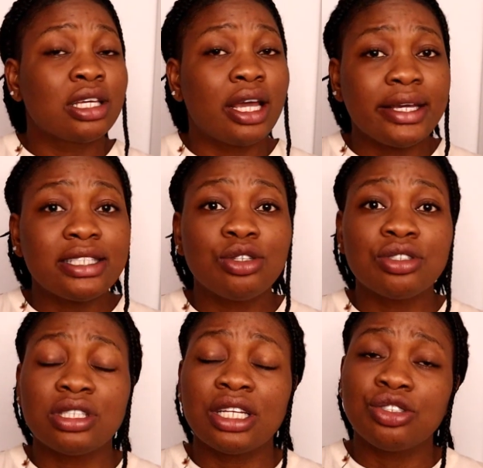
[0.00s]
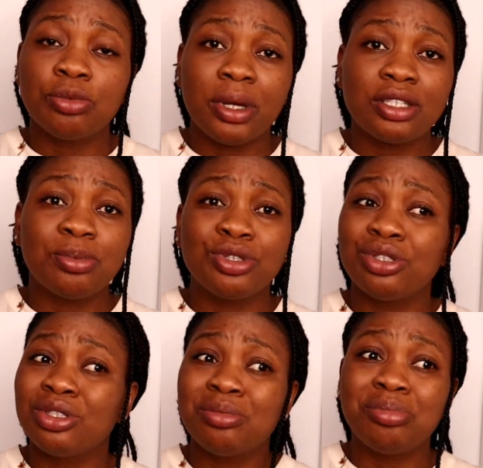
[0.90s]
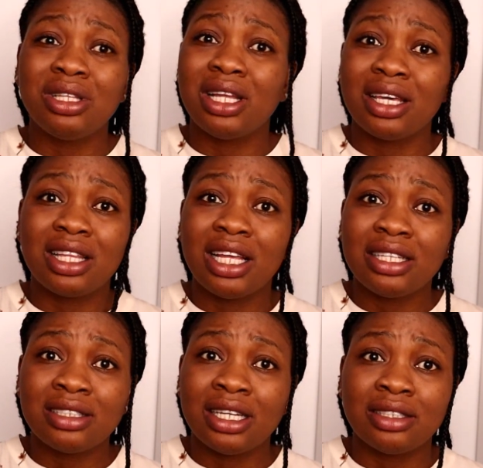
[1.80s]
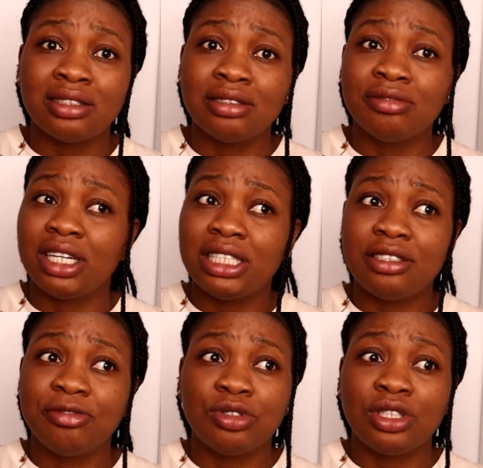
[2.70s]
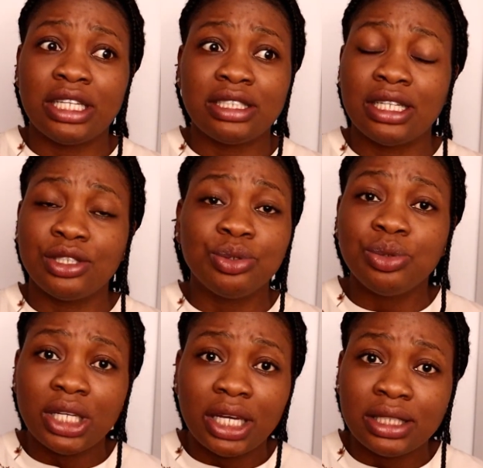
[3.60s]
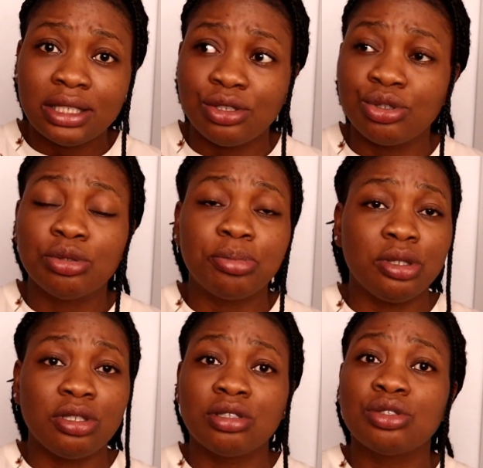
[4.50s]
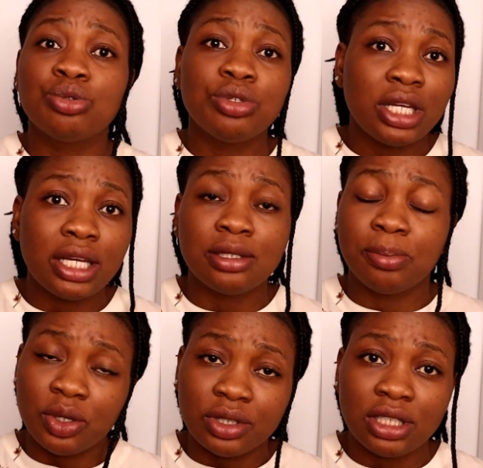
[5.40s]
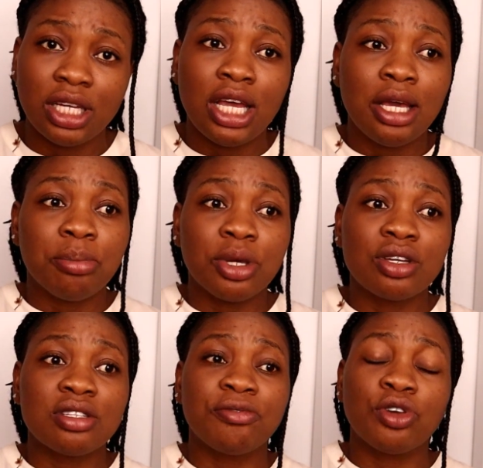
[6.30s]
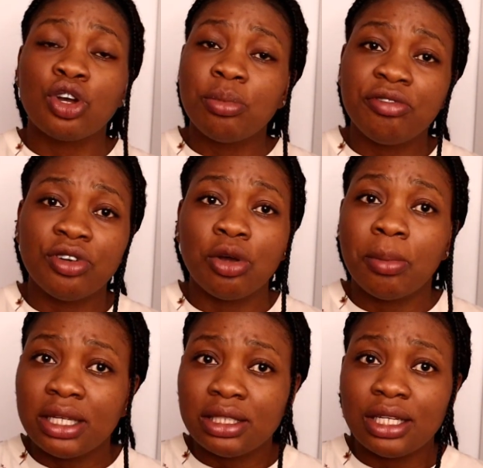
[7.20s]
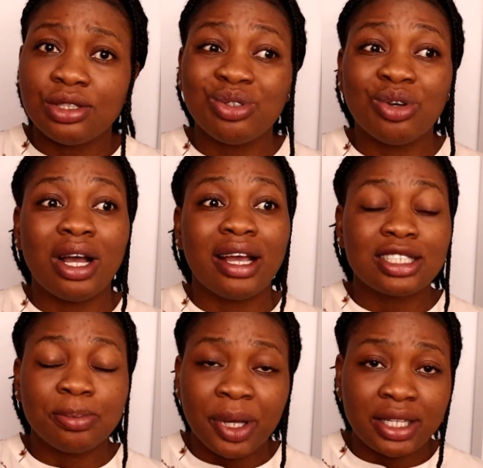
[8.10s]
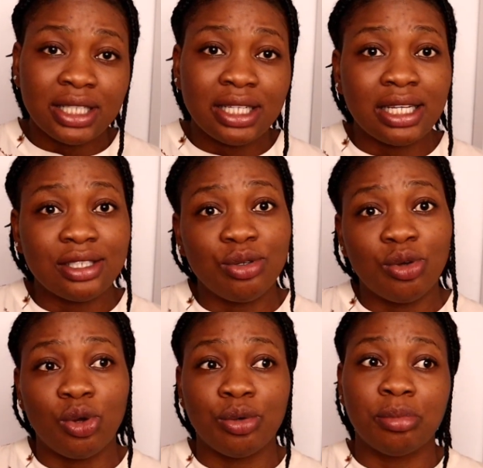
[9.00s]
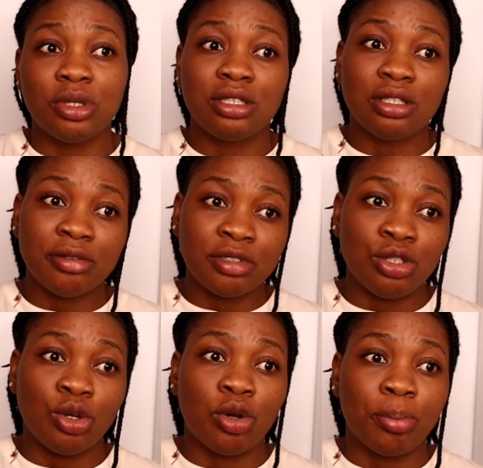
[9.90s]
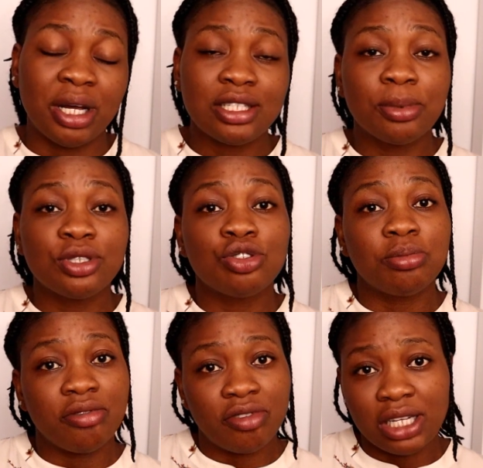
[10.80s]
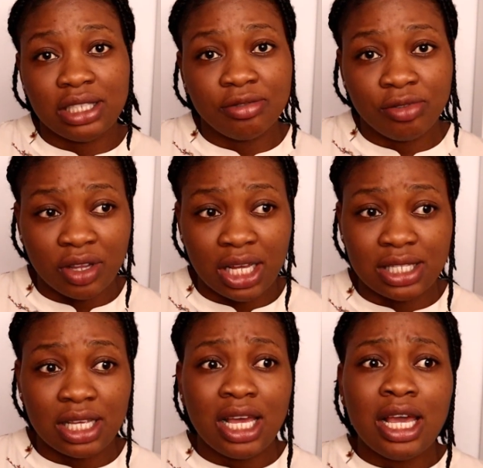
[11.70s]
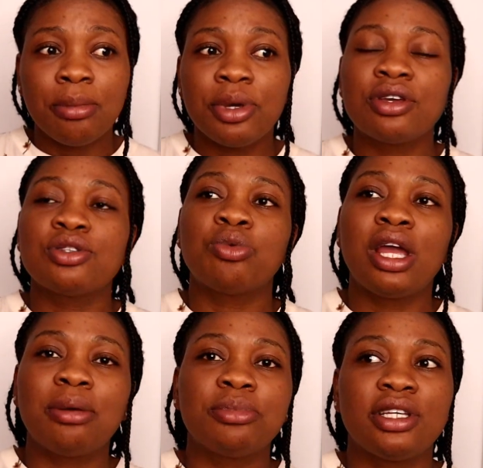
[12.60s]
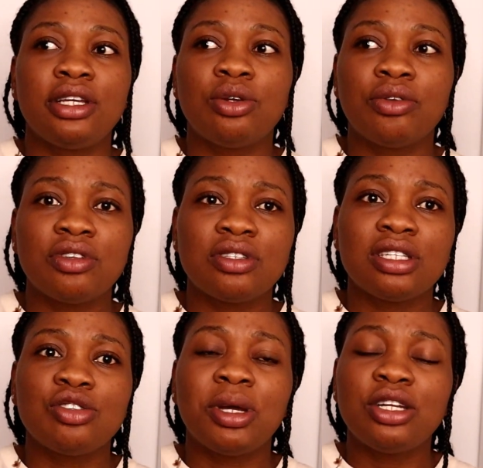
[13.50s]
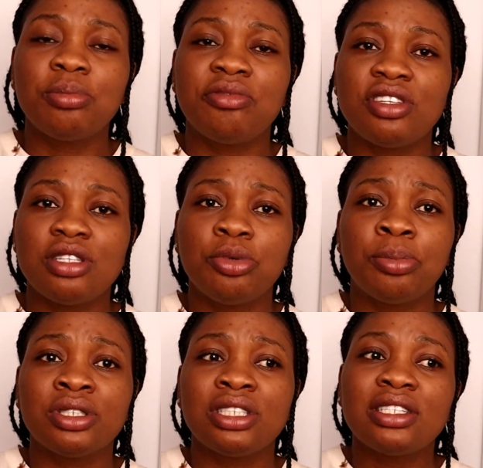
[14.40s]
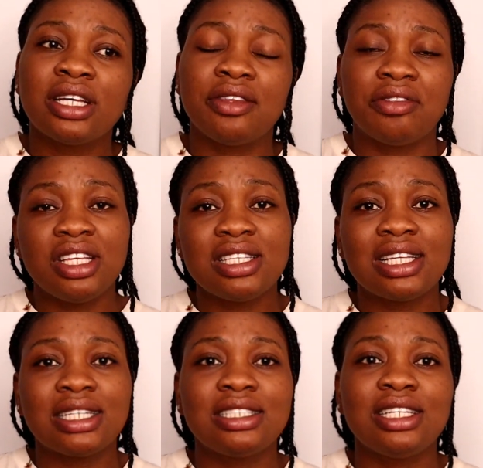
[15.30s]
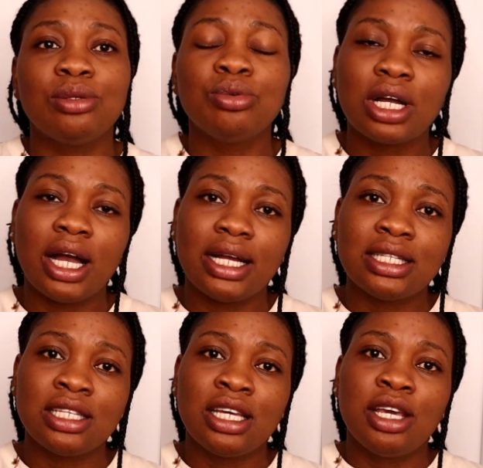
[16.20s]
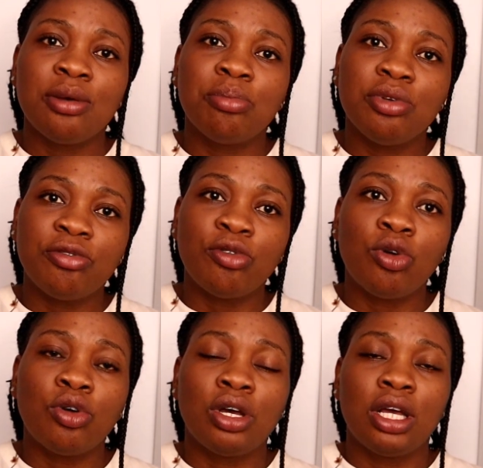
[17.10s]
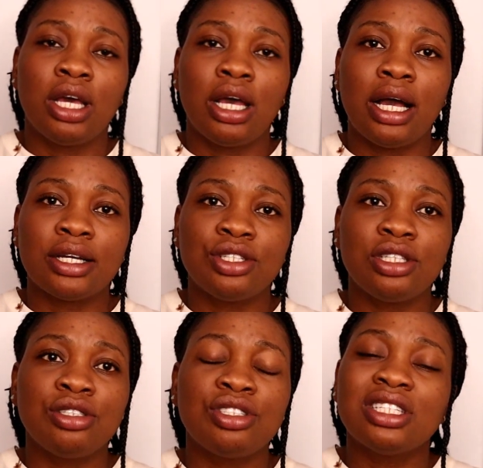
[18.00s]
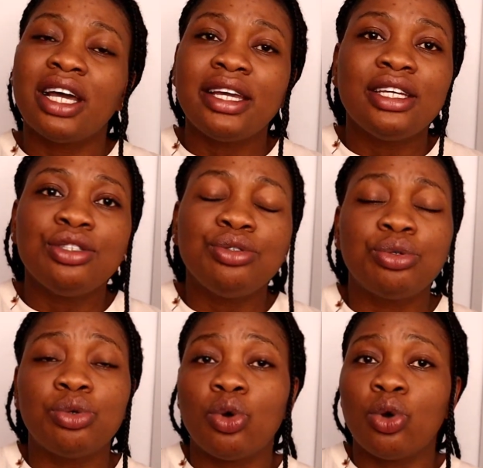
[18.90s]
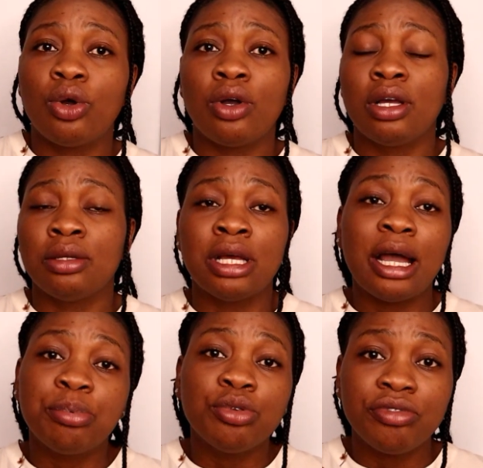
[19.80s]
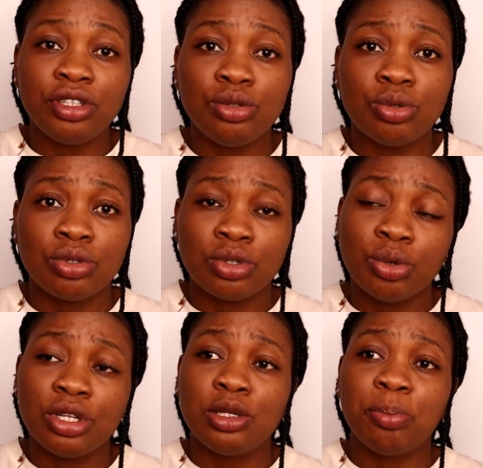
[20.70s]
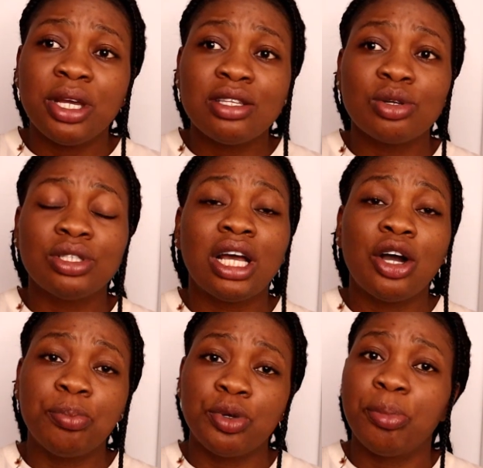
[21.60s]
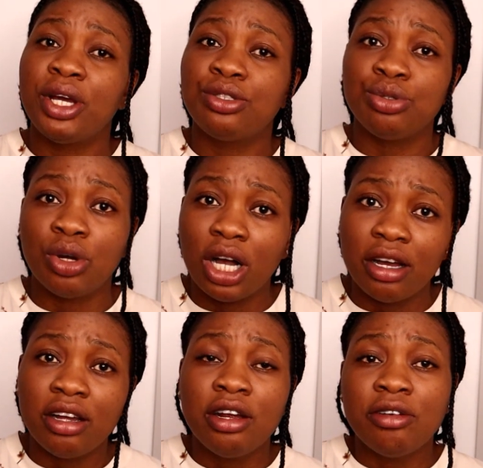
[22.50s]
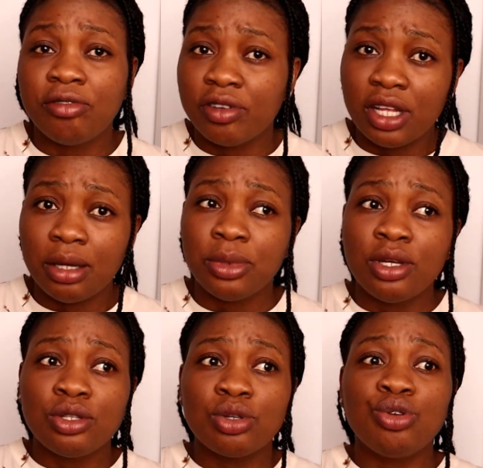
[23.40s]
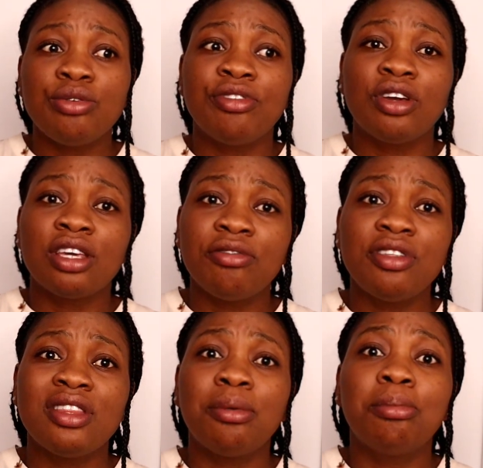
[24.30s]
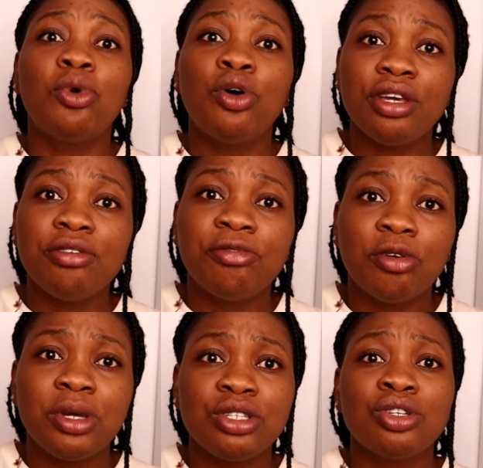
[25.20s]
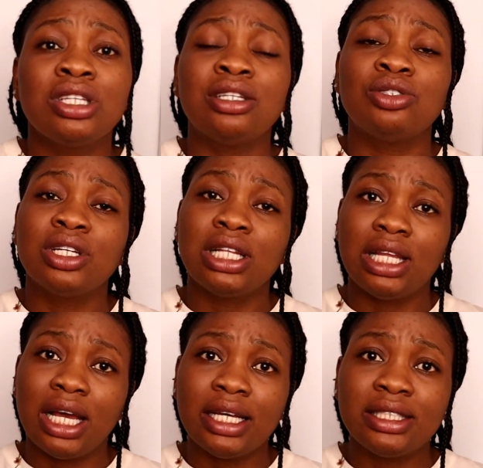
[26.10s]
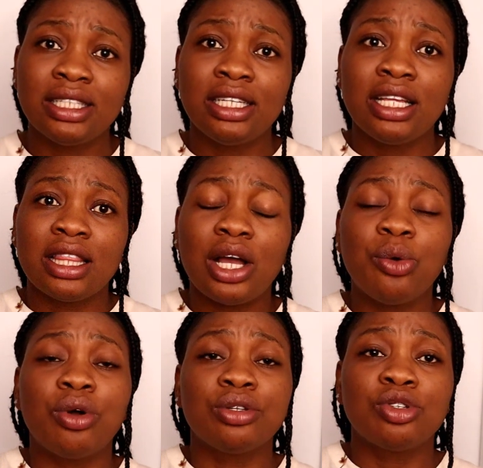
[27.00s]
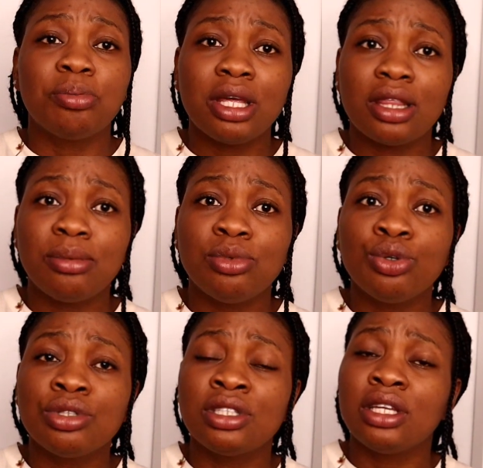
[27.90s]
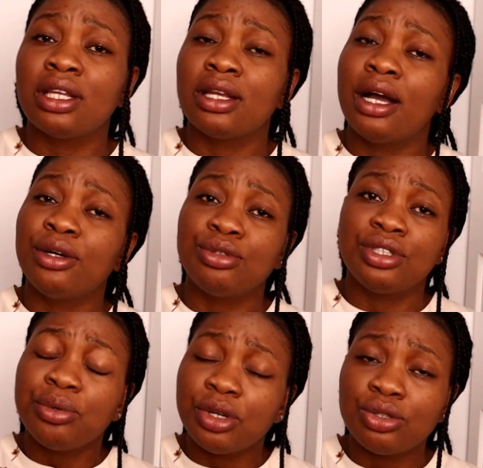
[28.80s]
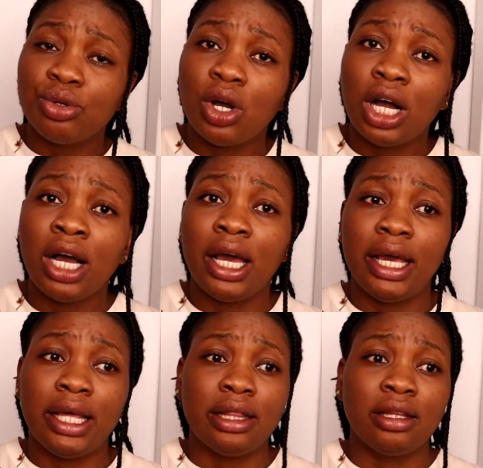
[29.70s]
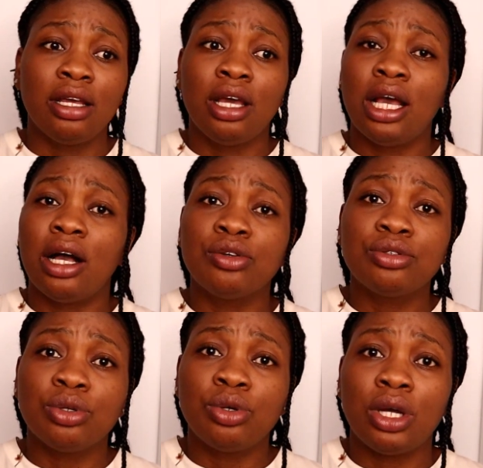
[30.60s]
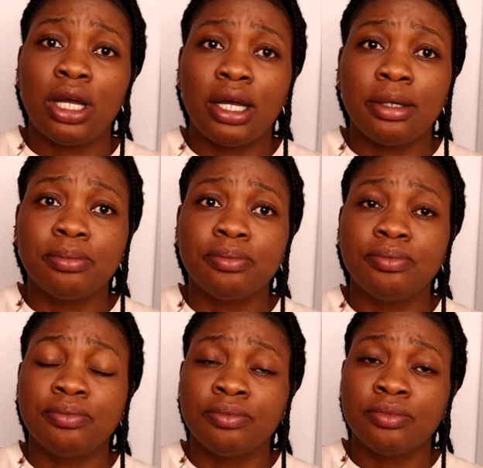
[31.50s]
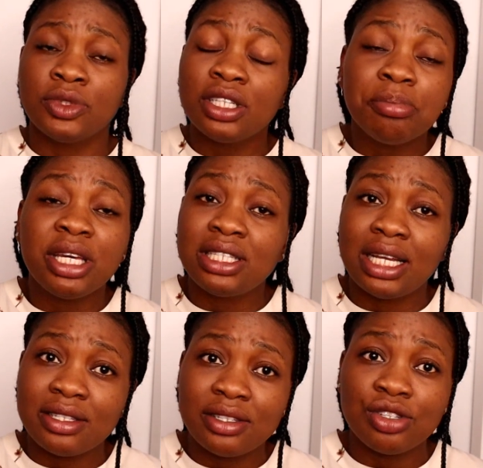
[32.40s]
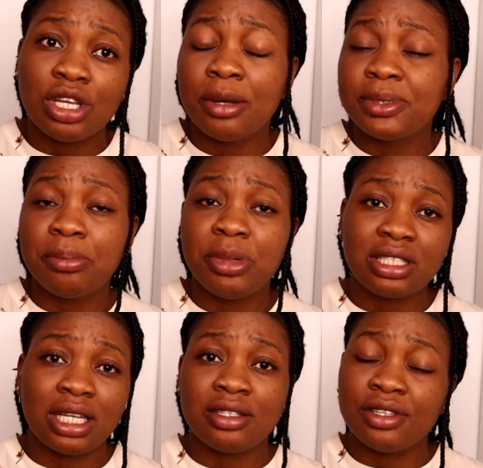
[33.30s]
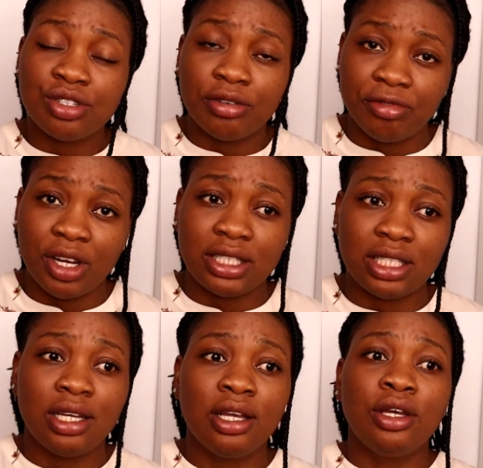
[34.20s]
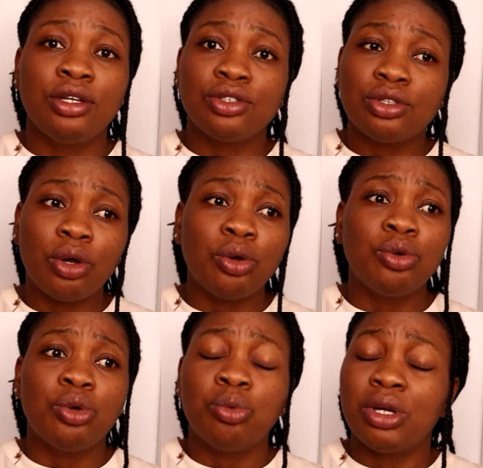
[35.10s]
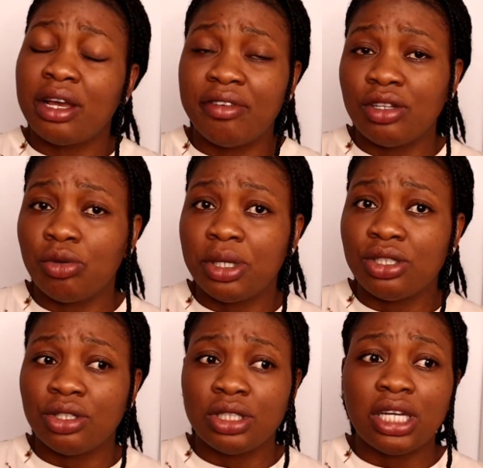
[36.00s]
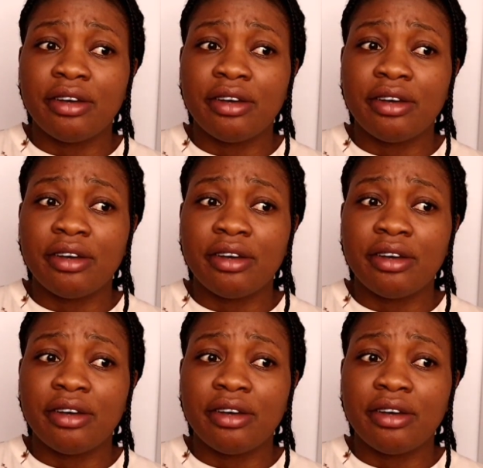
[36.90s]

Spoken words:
Guys, your international passport shouldn't be like valid for less than 2 years. It should be 2 years plus, because if you're coming for your master's, you're expected that your passport should be valid for that. Because why I'm saying all these things, it might not be visible, but these are the things that they look at before actually denying you or approving you. So it depends on how prepared you are for them. So if you're giving them more information and not less, that will also make them see how serious you are, and also they make their decision, helps them make their decision fast. So what have I not mentioned?